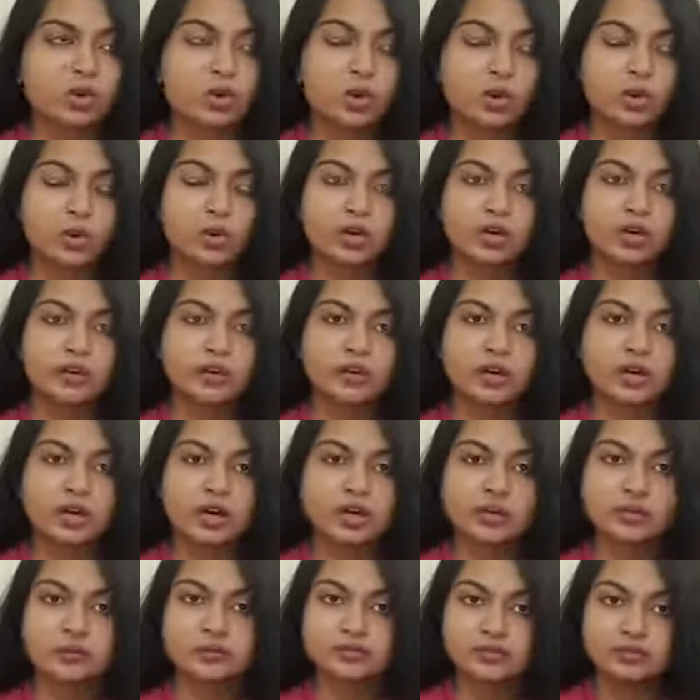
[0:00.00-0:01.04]

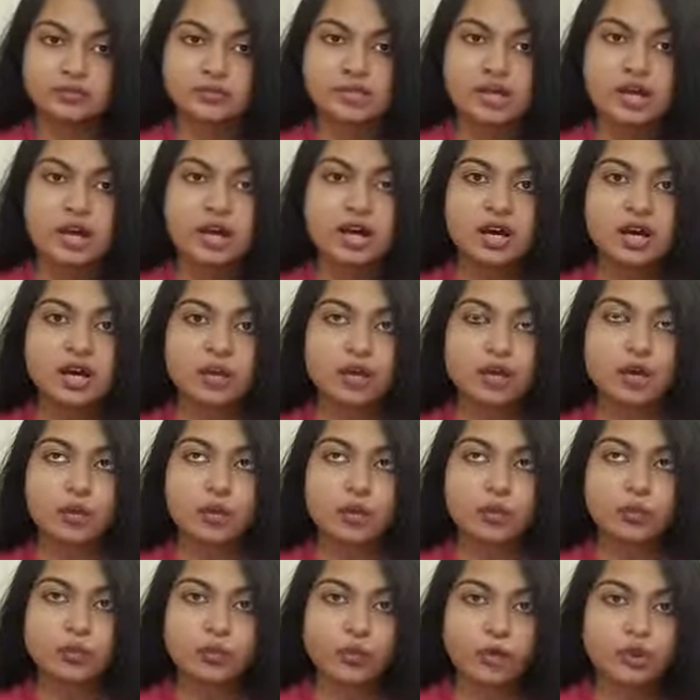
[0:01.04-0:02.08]

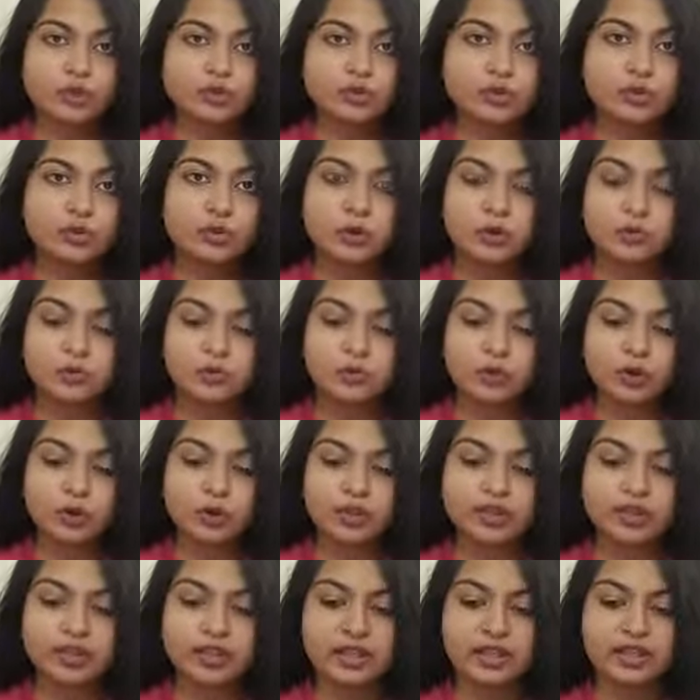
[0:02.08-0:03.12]
or want to go
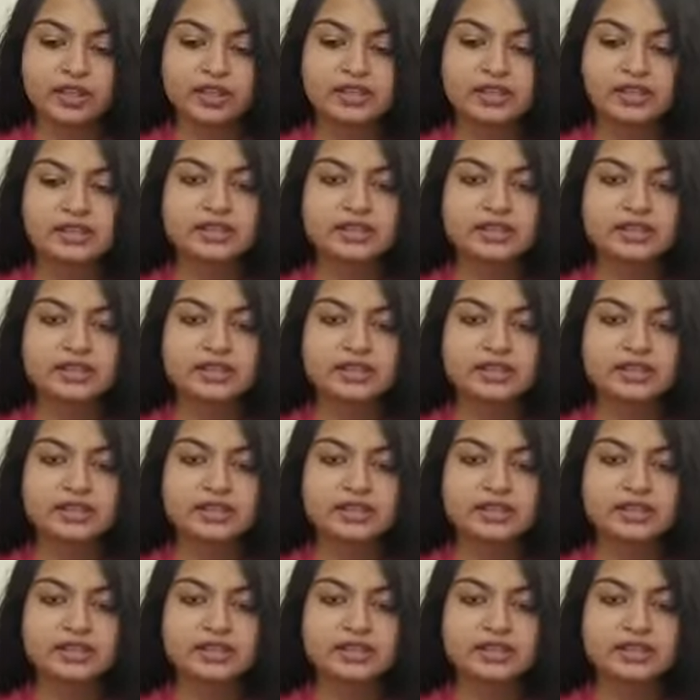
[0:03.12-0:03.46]
abroad, then this